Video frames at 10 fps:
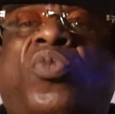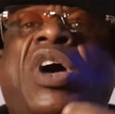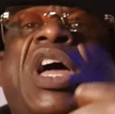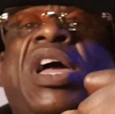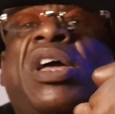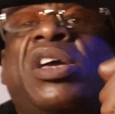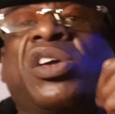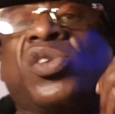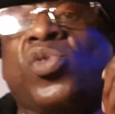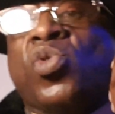why
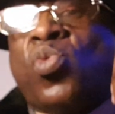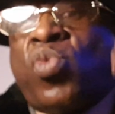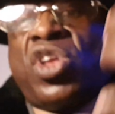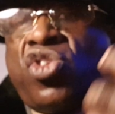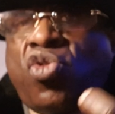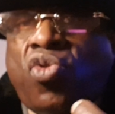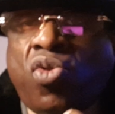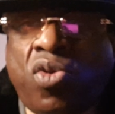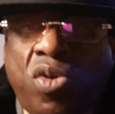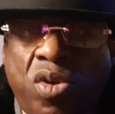when
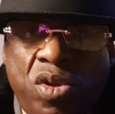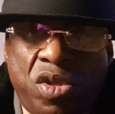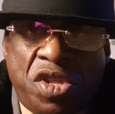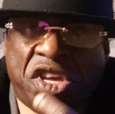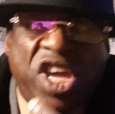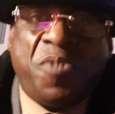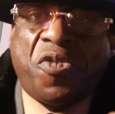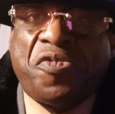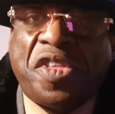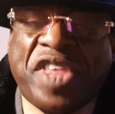you're the keeper
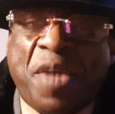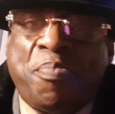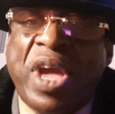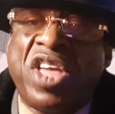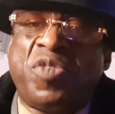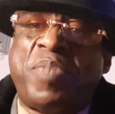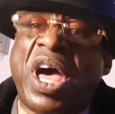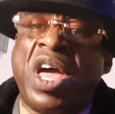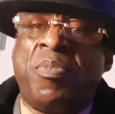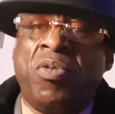of the Dead Man's
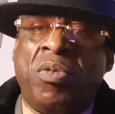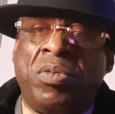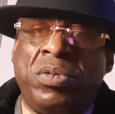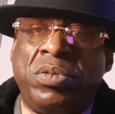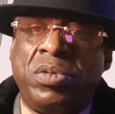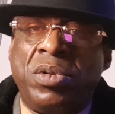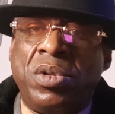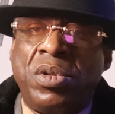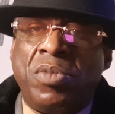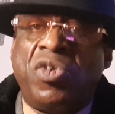Bible,
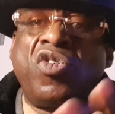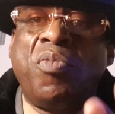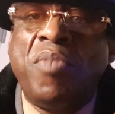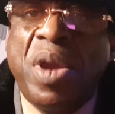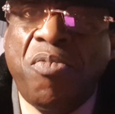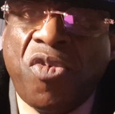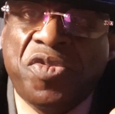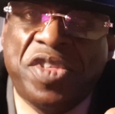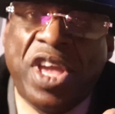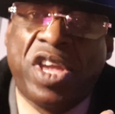when you're a member of
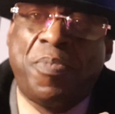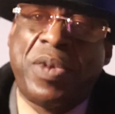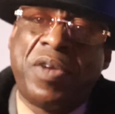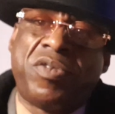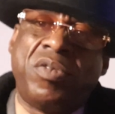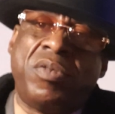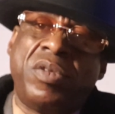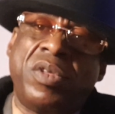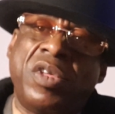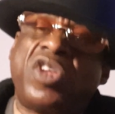Pyscopaths,
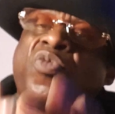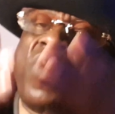this is